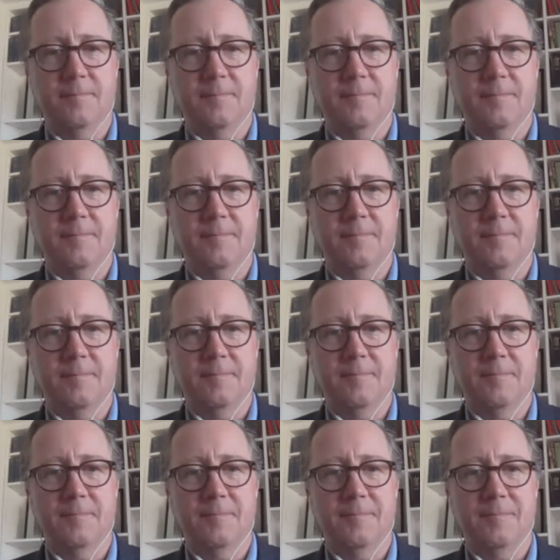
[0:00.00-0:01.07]

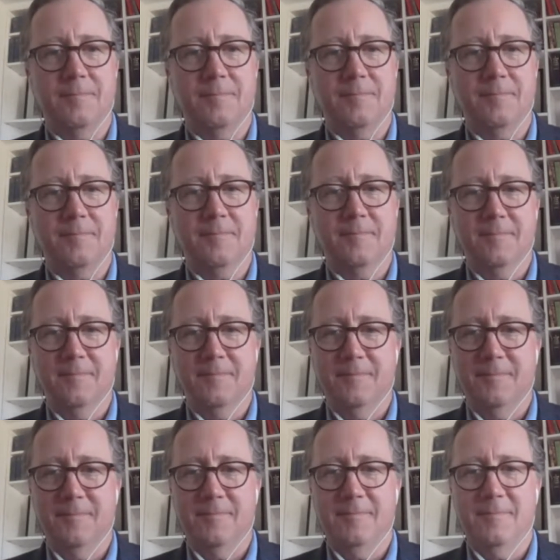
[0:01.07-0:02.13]

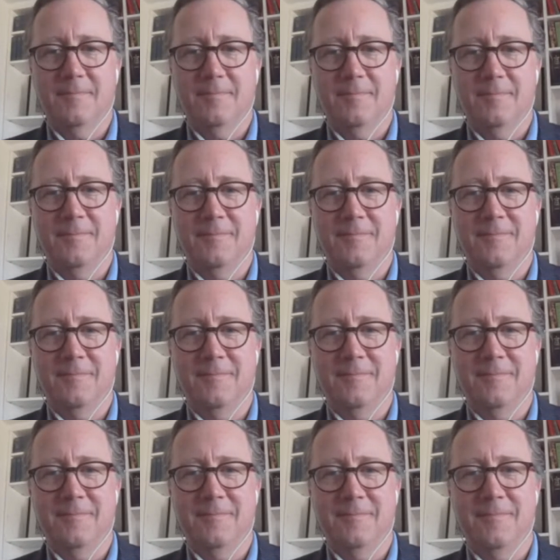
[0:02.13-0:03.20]

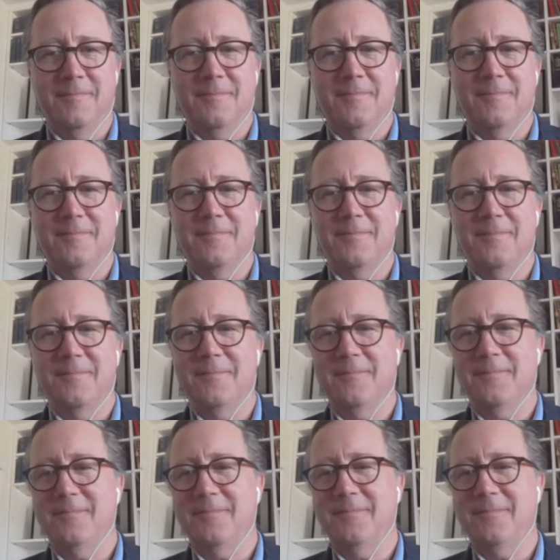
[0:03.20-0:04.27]

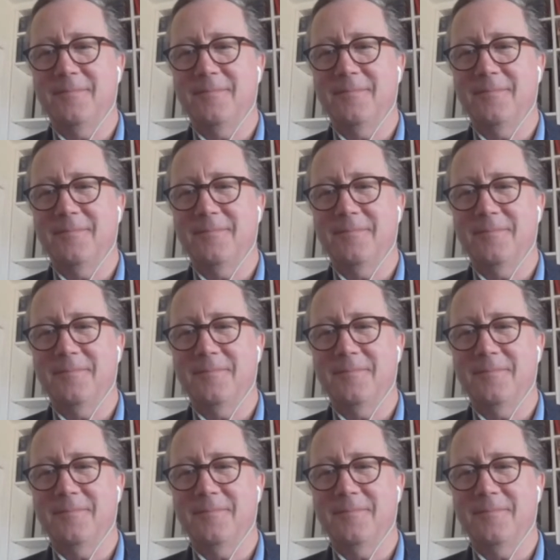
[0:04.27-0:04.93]
[no speech]